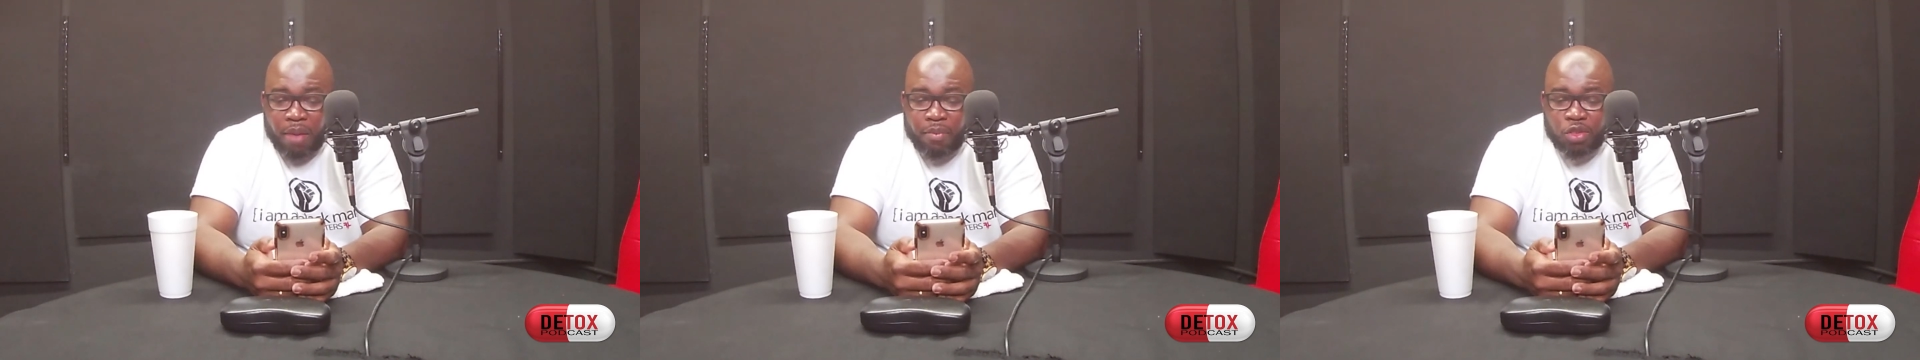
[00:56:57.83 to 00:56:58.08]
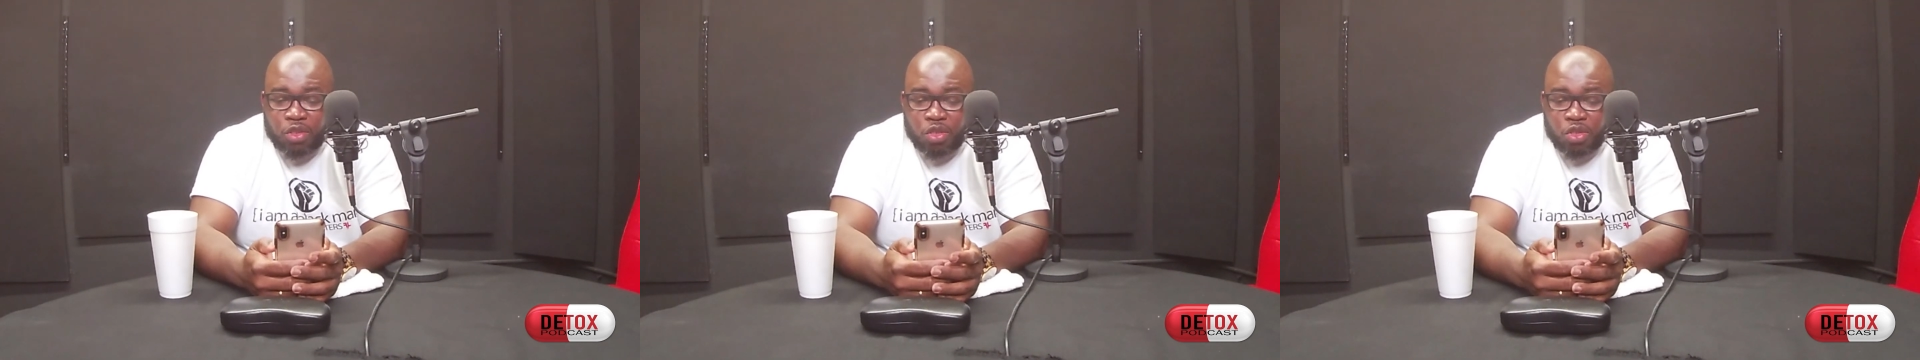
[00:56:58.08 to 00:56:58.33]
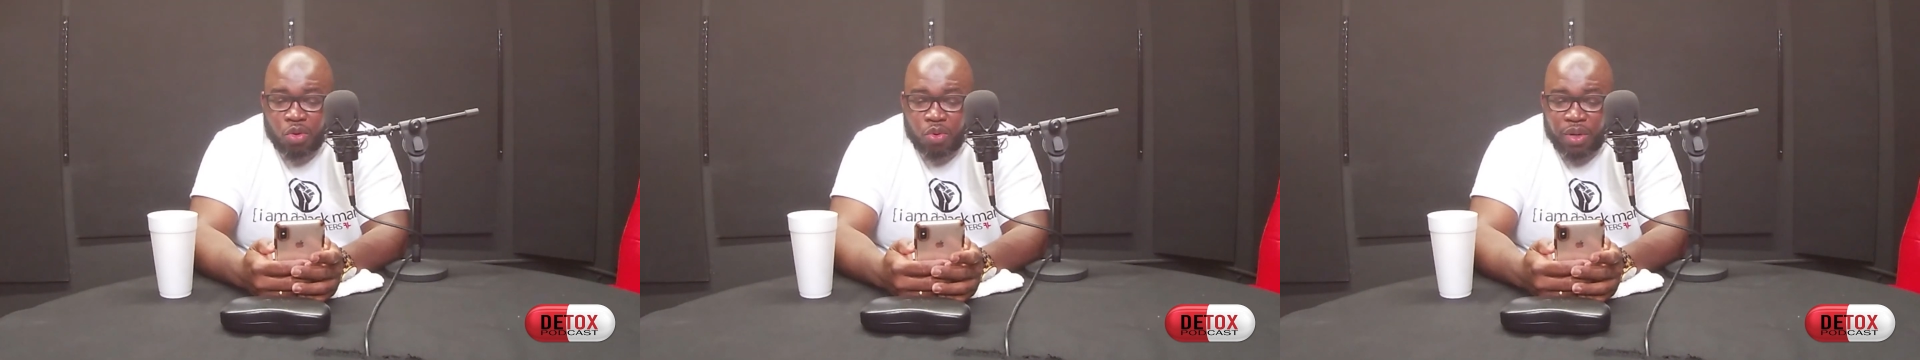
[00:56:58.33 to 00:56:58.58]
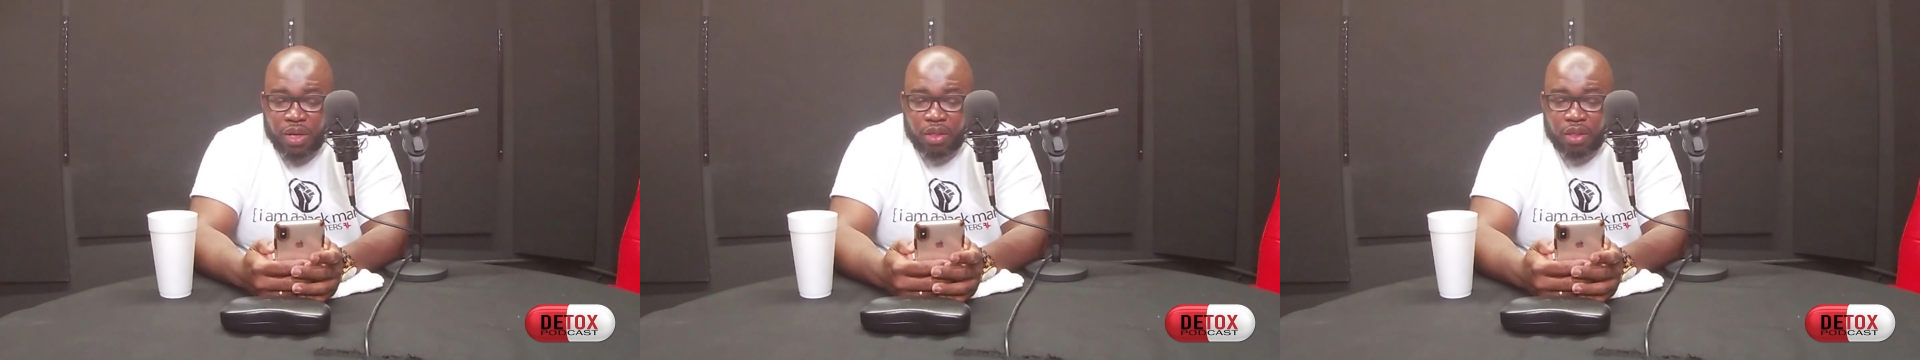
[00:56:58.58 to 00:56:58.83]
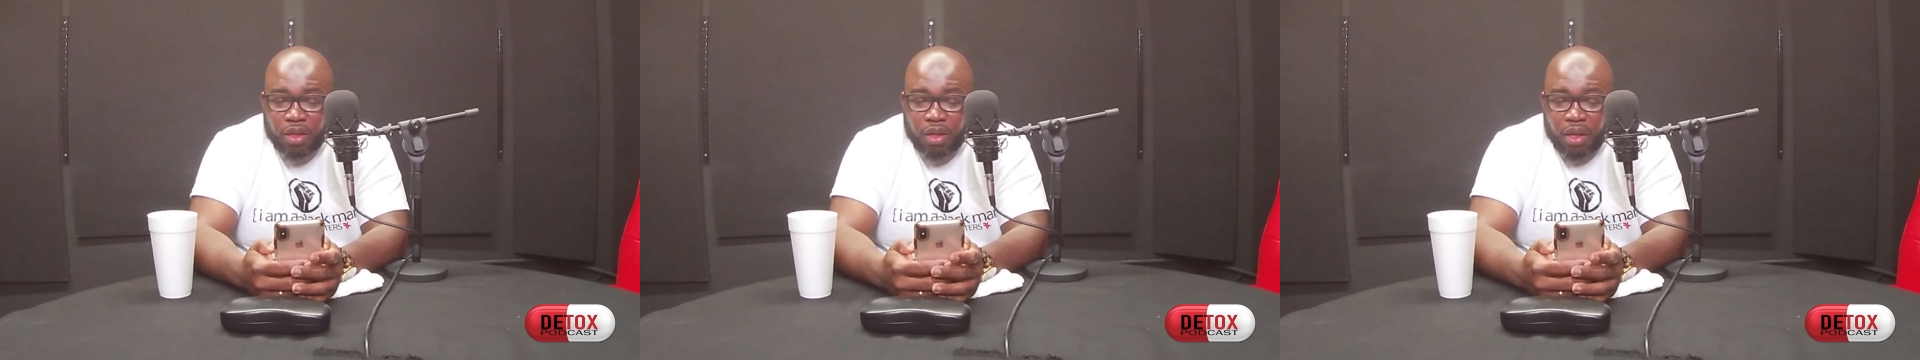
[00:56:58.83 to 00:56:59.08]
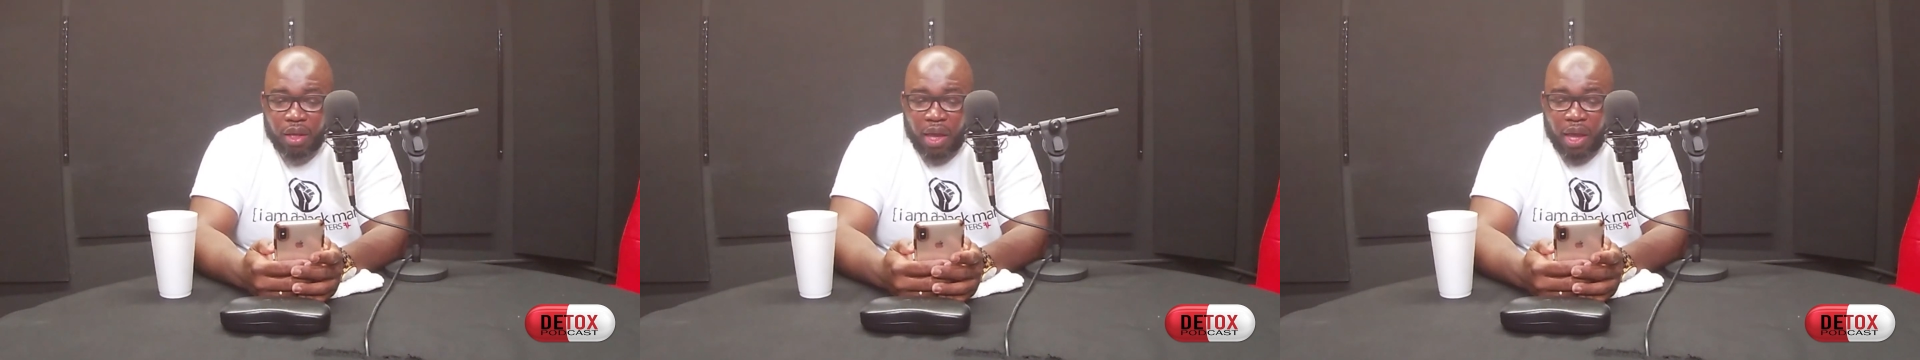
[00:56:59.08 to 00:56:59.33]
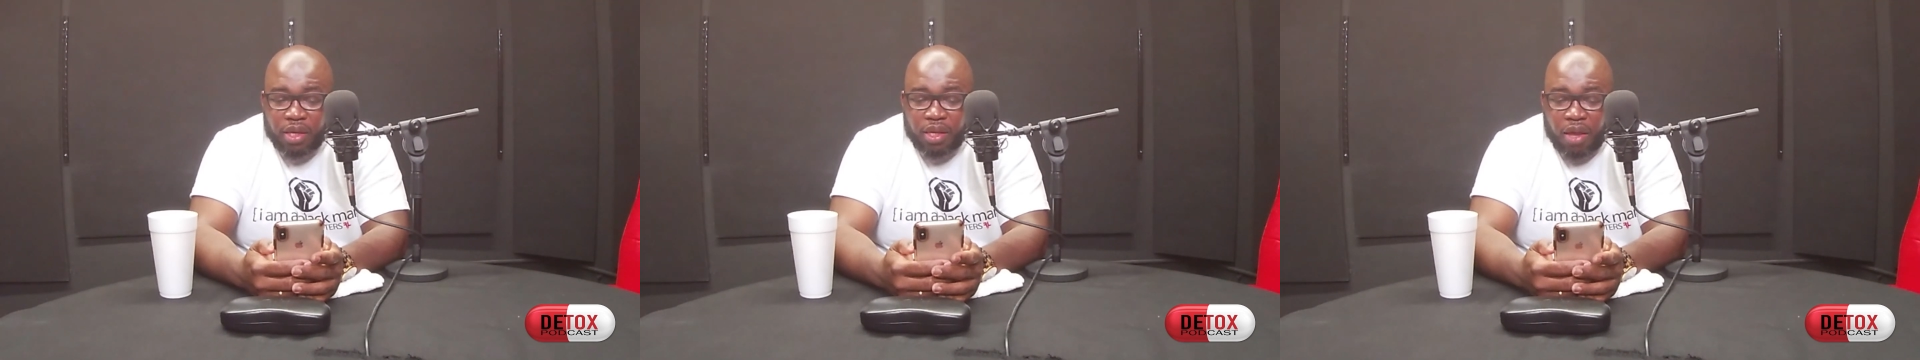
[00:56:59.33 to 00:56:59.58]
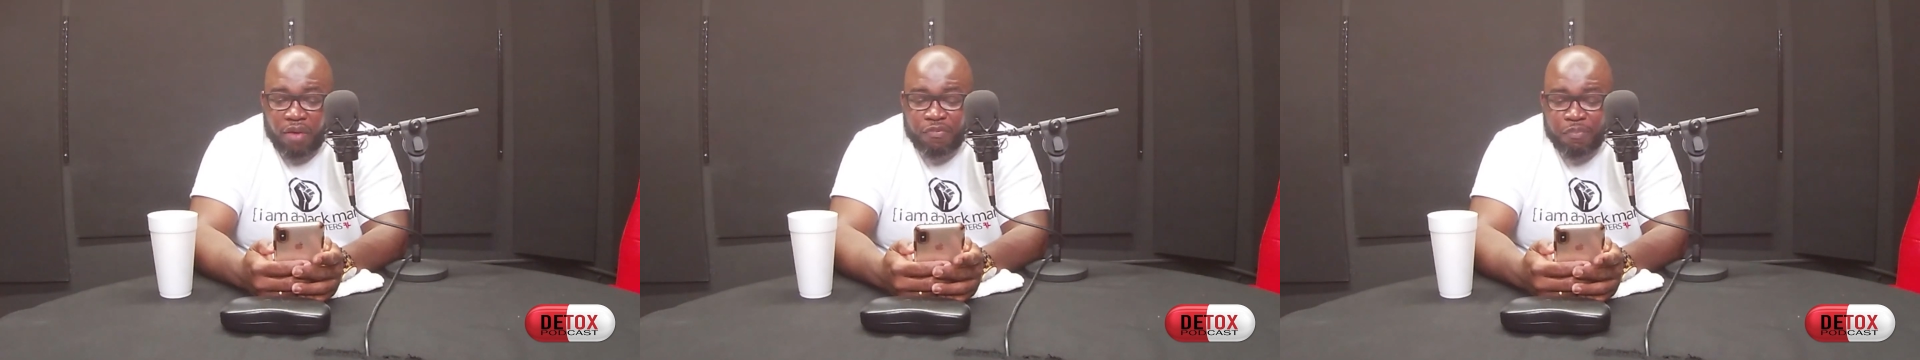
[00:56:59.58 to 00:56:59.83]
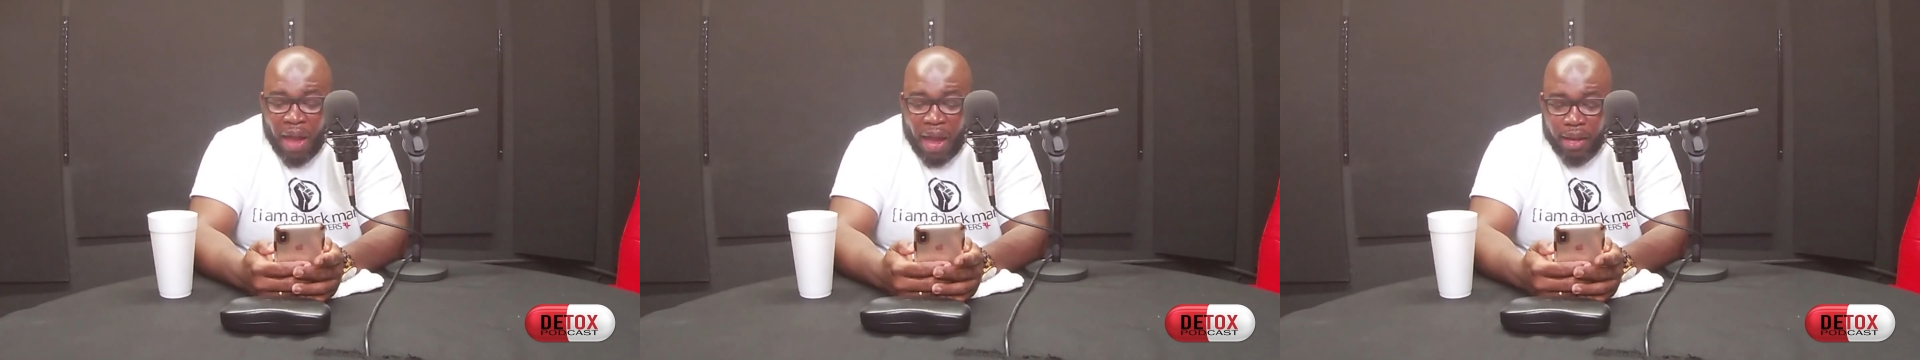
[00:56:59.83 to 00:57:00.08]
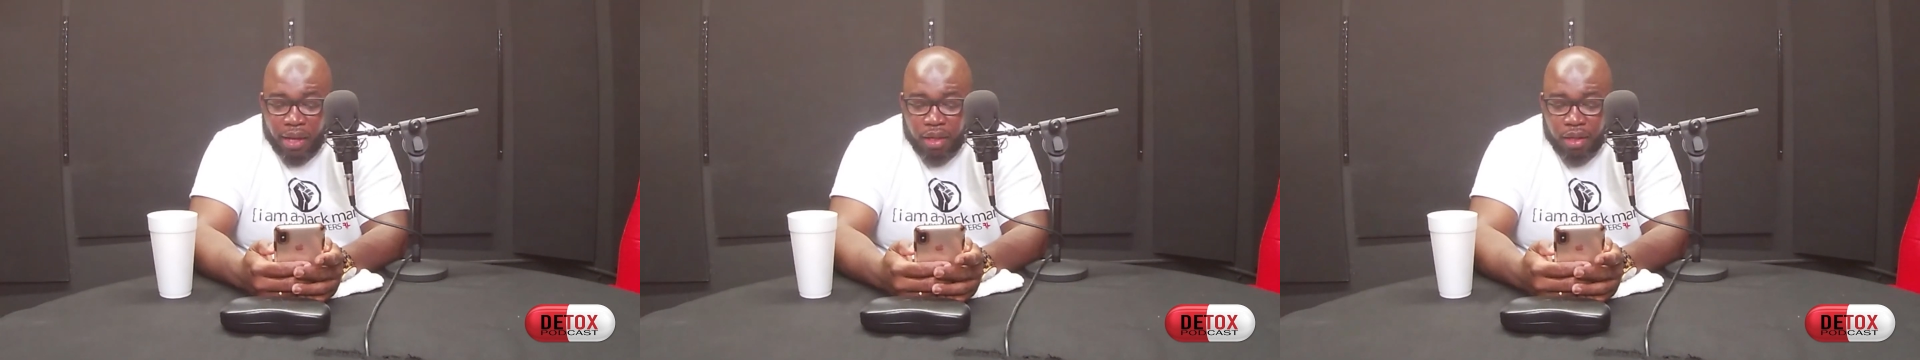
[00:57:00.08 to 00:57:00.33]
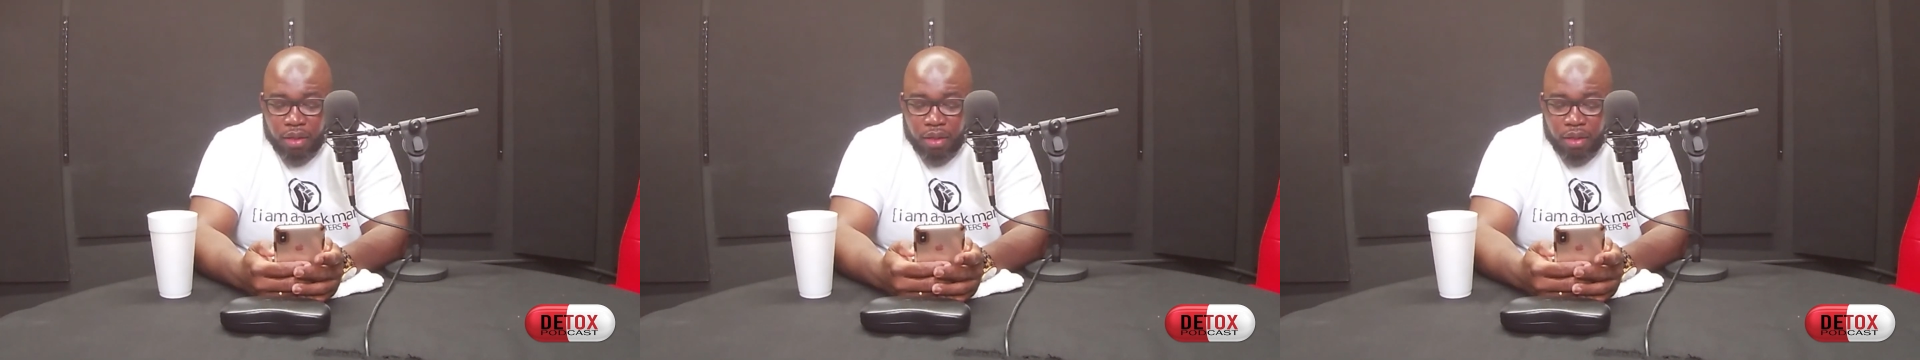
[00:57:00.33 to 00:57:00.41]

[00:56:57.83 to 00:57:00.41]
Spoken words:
able to do it and give back